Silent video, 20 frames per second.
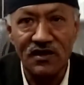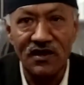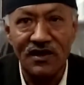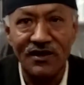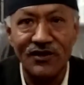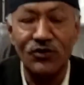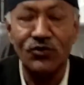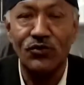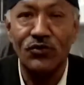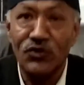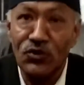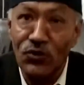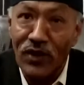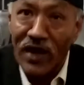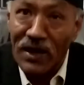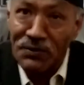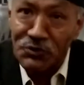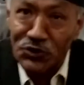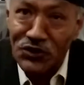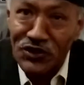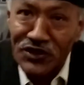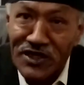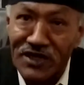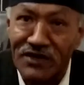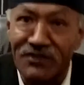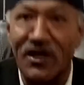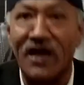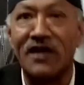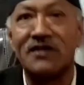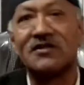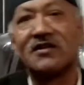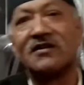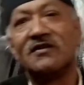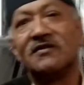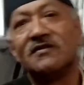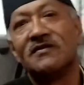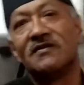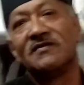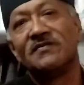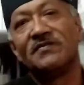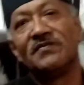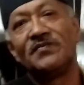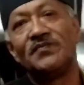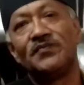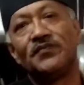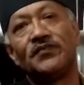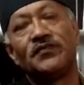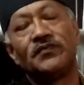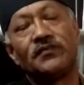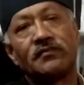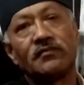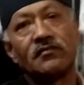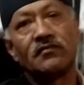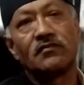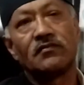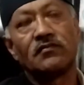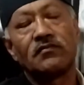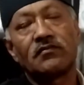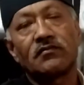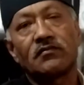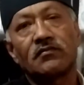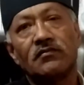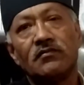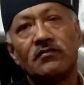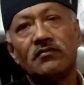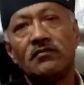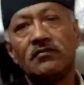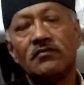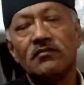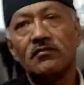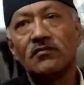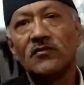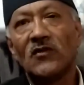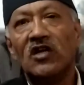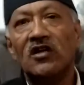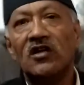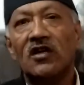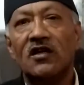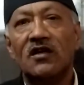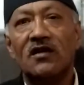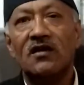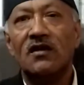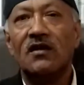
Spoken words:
So then why not contest for a Lok Sabha seat instead of an assembly seat?